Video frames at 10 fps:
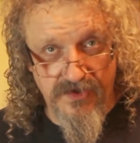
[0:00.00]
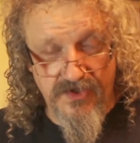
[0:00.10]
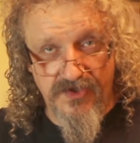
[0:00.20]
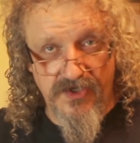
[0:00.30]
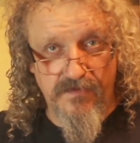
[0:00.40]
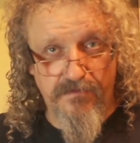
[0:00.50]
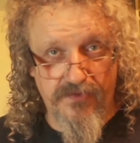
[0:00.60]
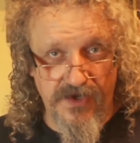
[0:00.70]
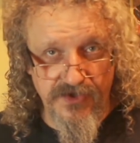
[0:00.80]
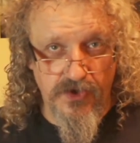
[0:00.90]
to the
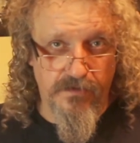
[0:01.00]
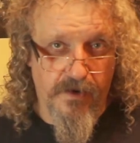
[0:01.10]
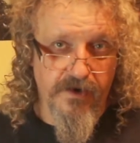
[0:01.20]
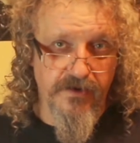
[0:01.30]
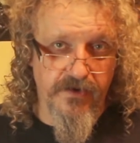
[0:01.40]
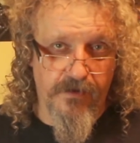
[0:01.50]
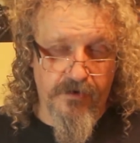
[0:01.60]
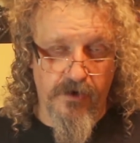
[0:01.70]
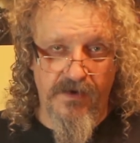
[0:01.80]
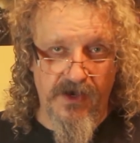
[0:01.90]
brand new models that have
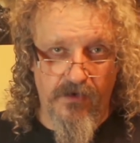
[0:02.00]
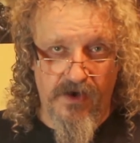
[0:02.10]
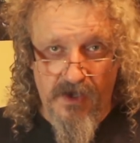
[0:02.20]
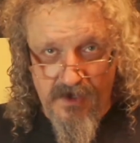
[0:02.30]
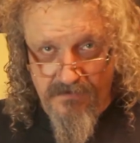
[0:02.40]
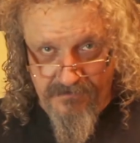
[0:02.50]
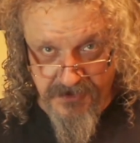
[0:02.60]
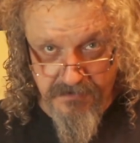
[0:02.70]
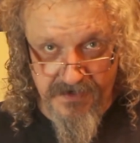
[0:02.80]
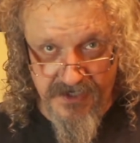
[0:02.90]
come out for the
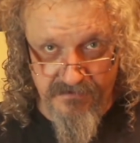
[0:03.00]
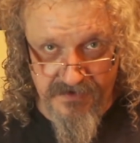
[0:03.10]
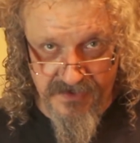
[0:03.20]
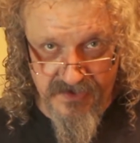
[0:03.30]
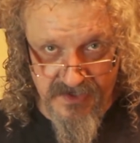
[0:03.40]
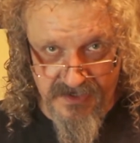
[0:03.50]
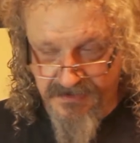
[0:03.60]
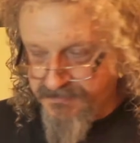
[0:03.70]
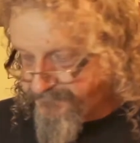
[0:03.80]
Space Marine side.